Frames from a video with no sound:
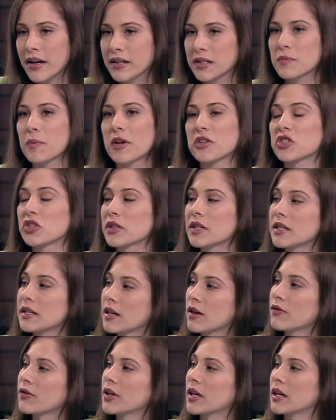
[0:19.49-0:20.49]
especially
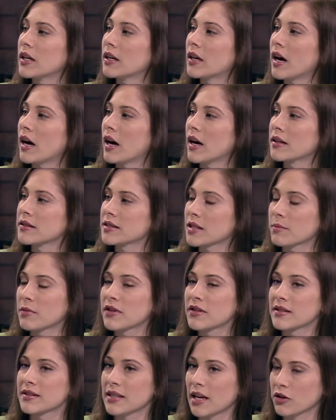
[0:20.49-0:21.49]
given uh, some
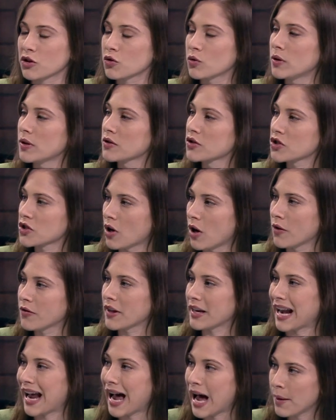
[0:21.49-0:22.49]
of the sexual
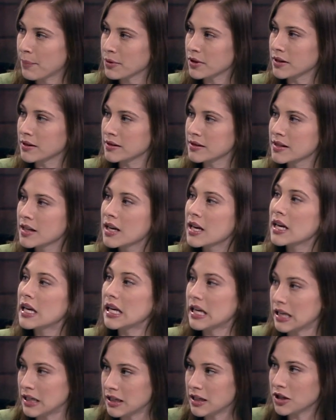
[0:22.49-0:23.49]
assault that happens
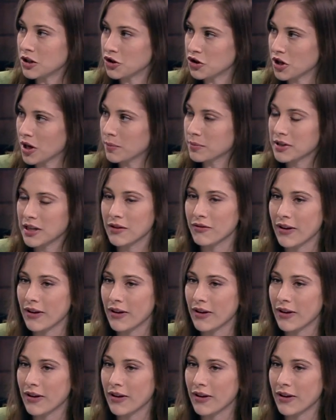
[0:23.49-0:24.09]
in Egypt.